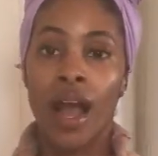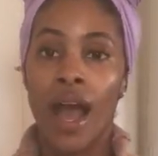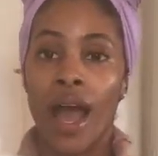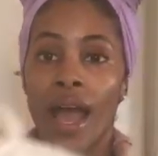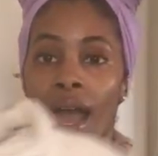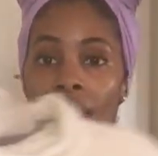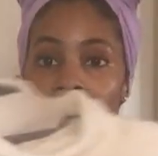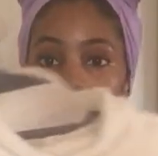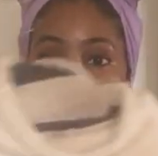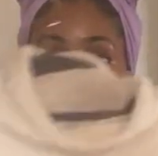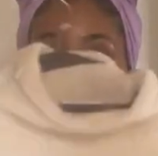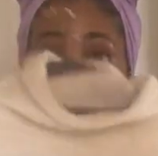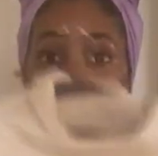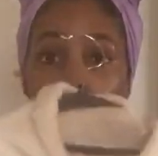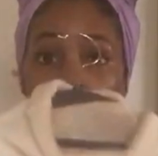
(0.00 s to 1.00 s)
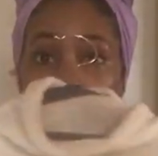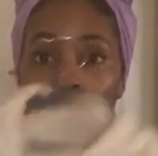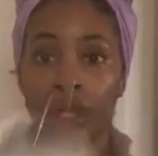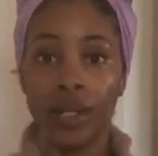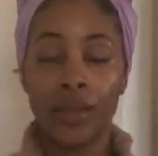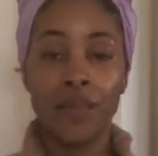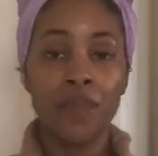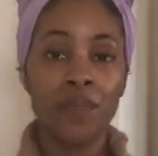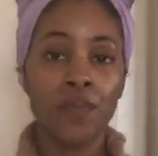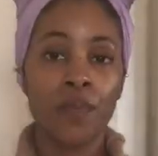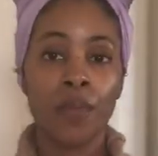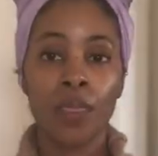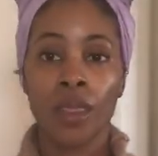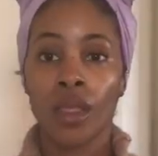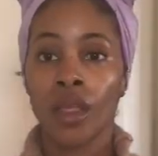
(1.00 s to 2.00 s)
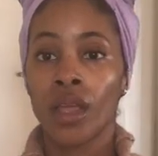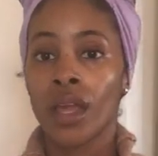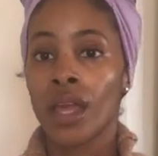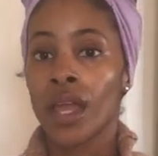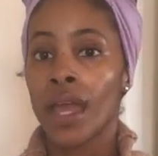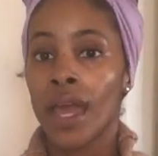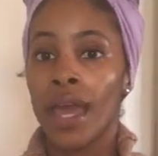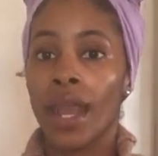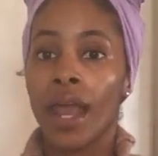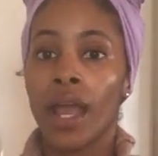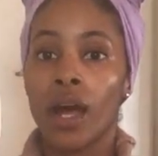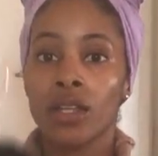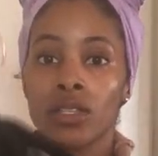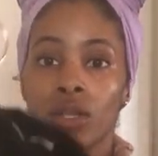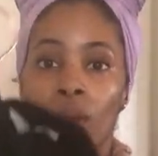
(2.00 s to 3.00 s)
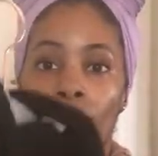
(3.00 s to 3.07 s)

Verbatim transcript: I have it in cream, and I also